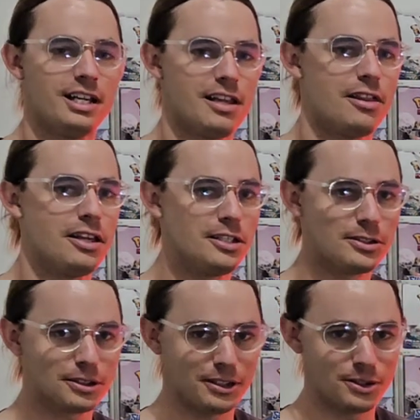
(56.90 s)
things
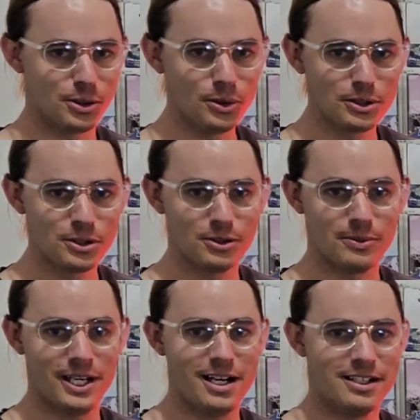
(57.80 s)
that I'm going to talk to you
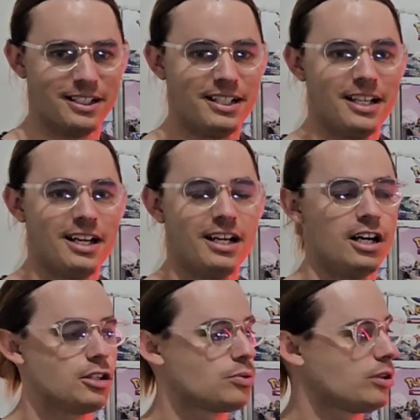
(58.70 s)
about,
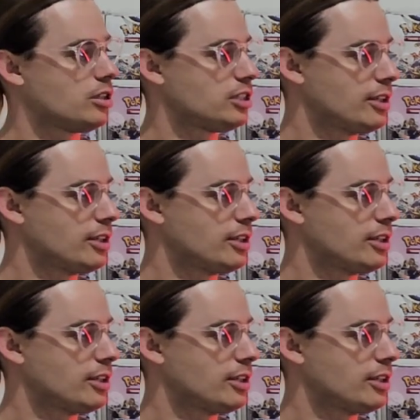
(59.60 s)
I just wanted to